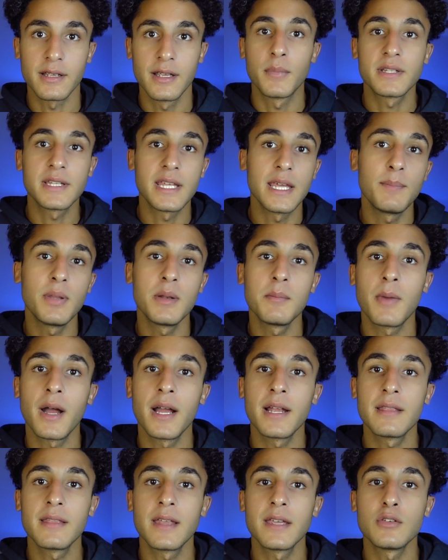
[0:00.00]
But keep in
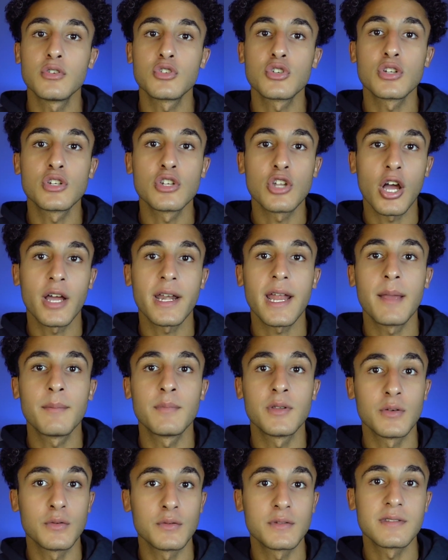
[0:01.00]
mind that you should not
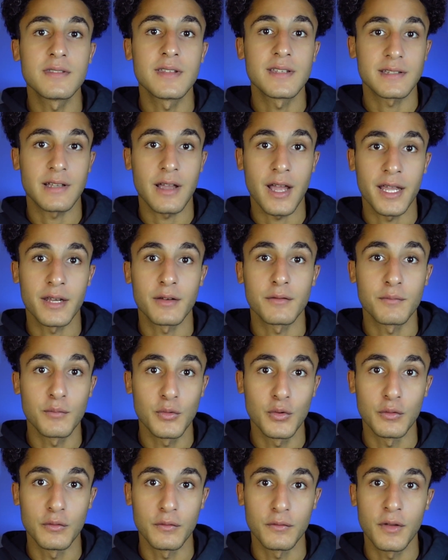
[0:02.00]
abuse this kind of
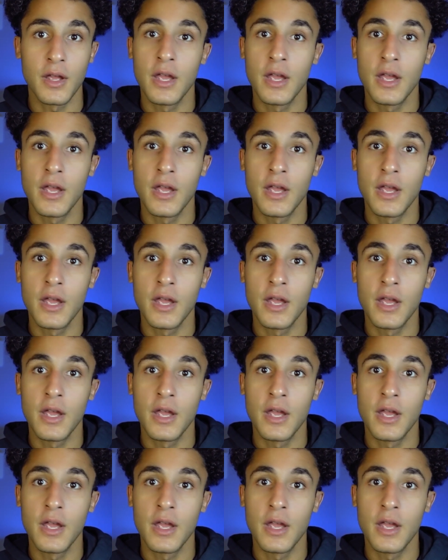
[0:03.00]
move.